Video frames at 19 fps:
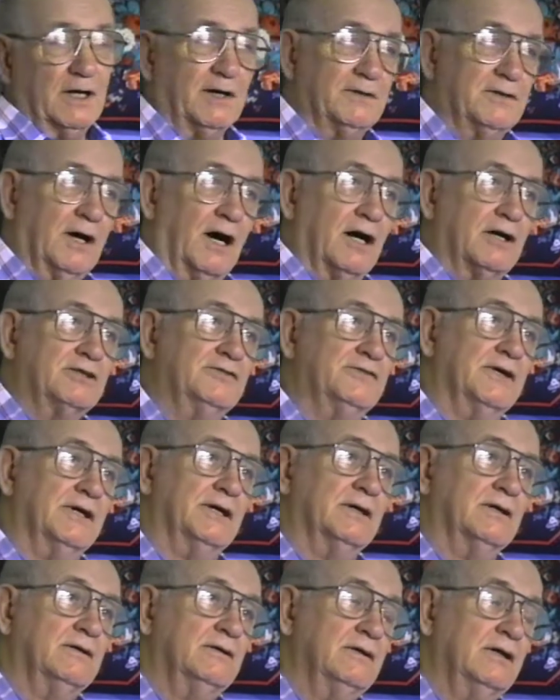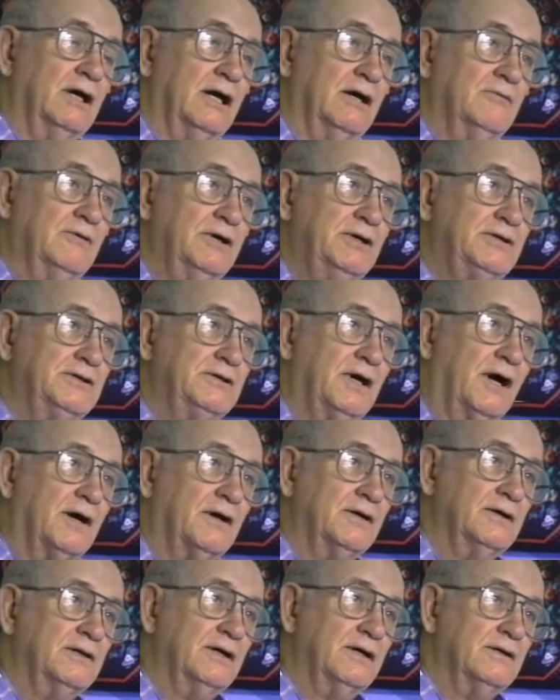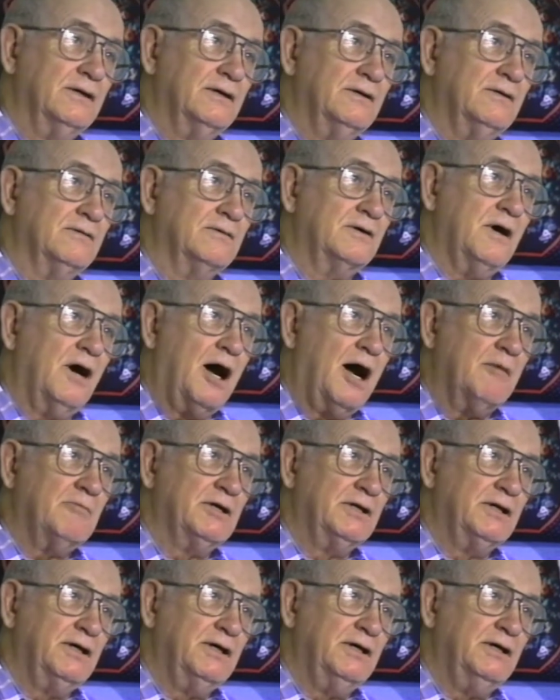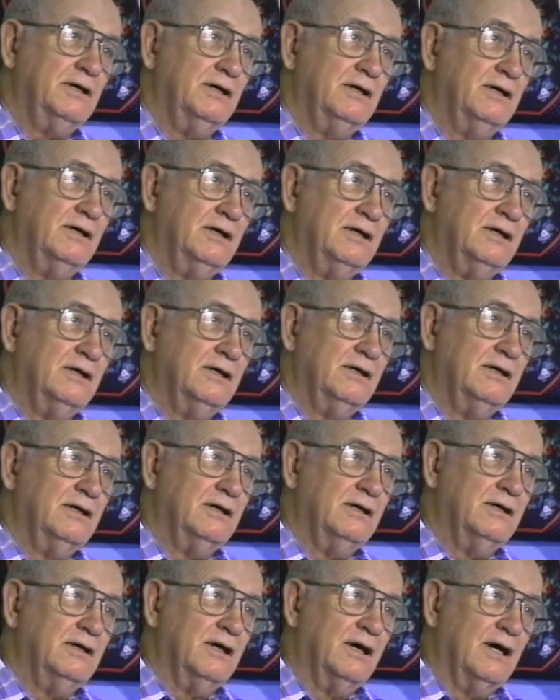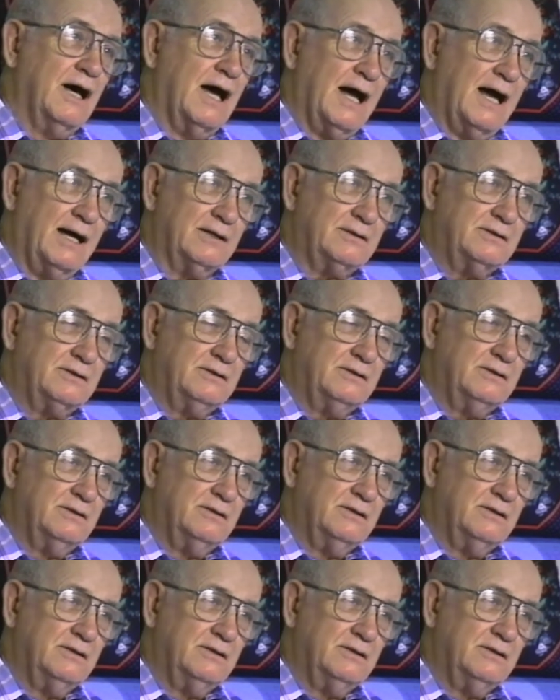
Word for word: in Knoxville, and we started a little comedy act,